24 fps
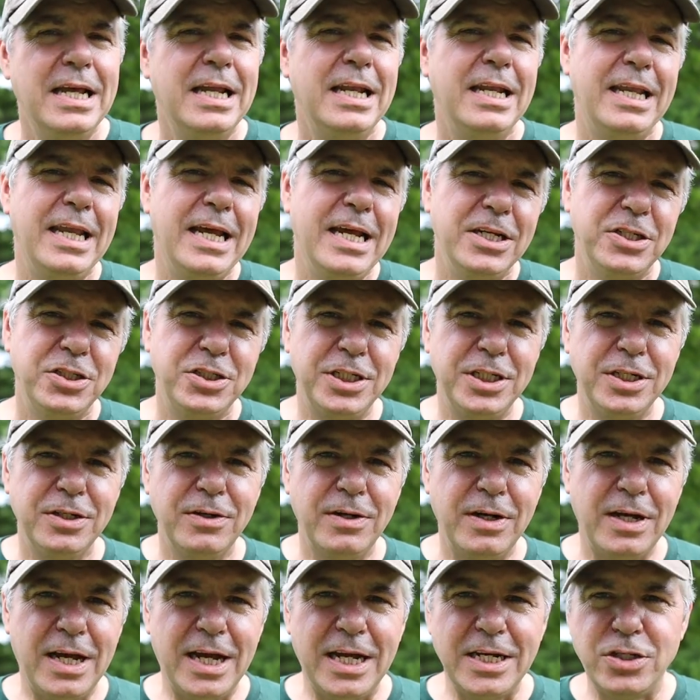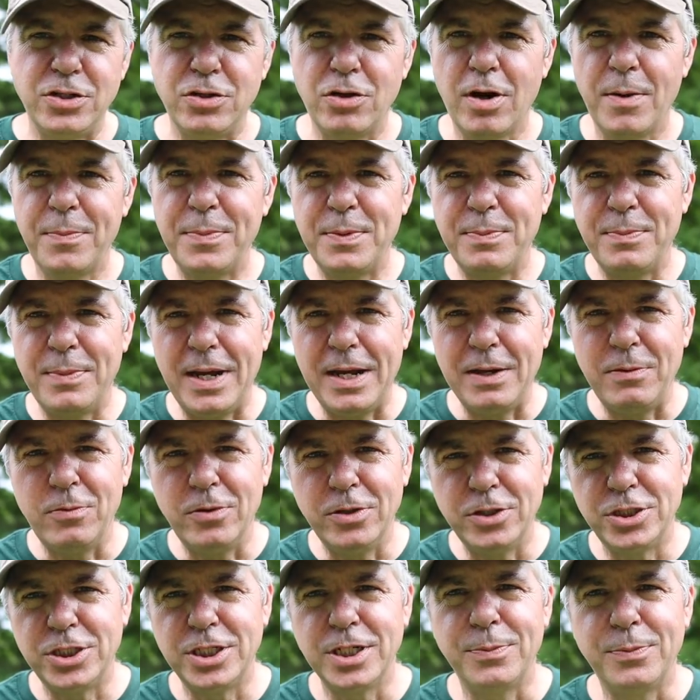Last year, I tarped my
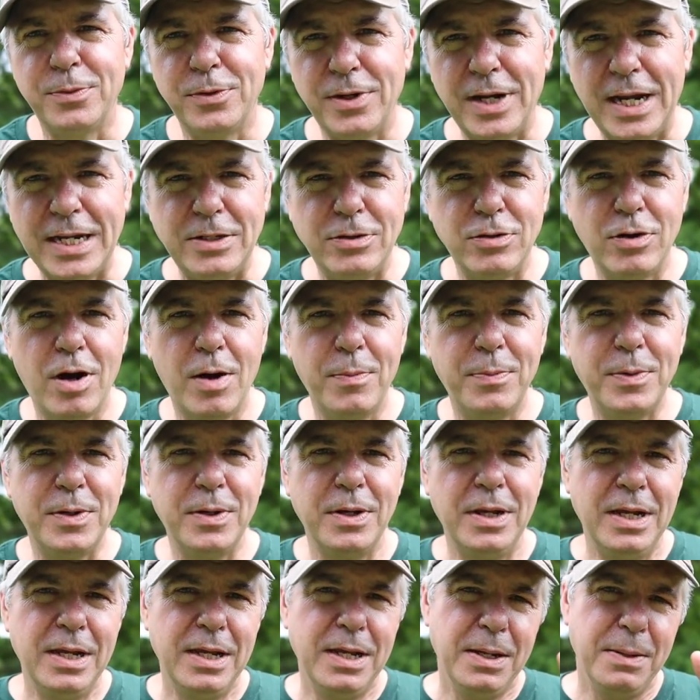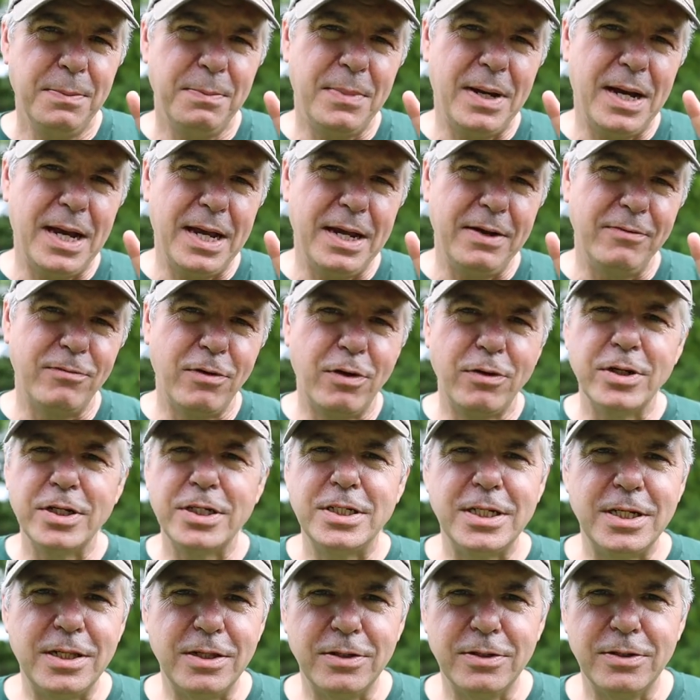wood chipper, I tarped my
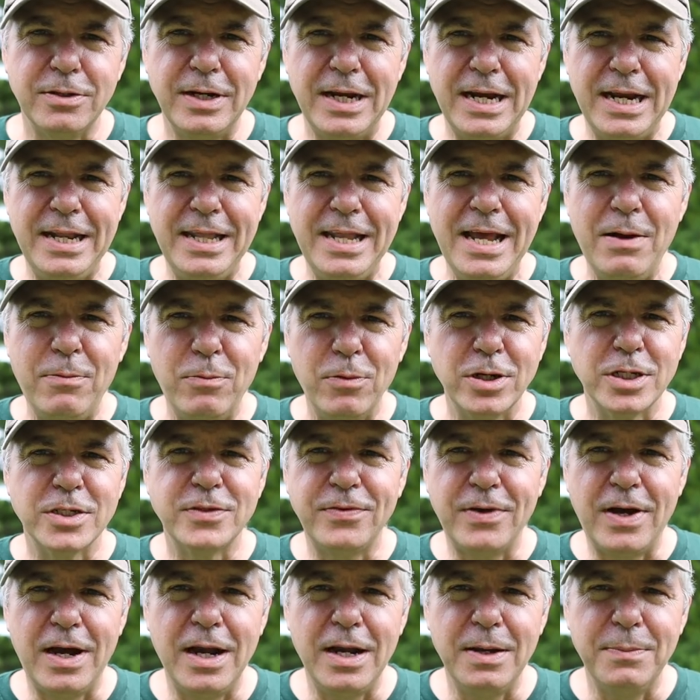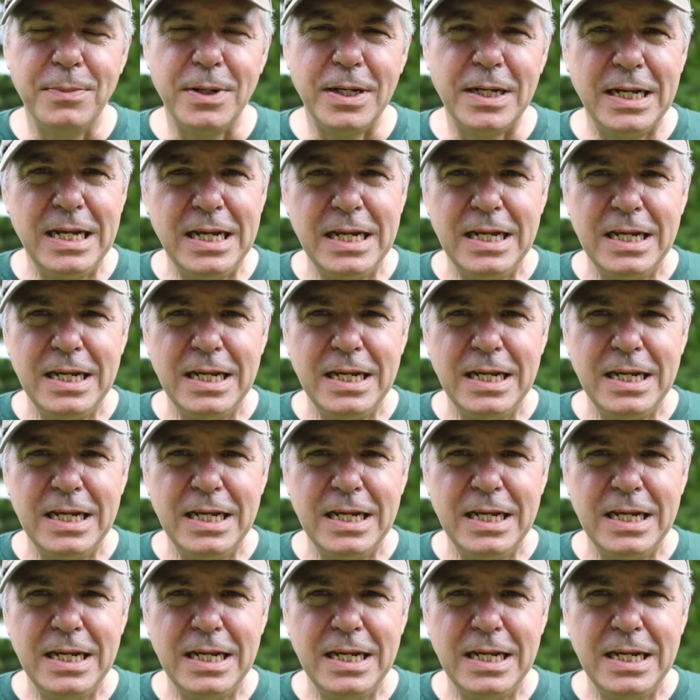rototiller, and that works fine, but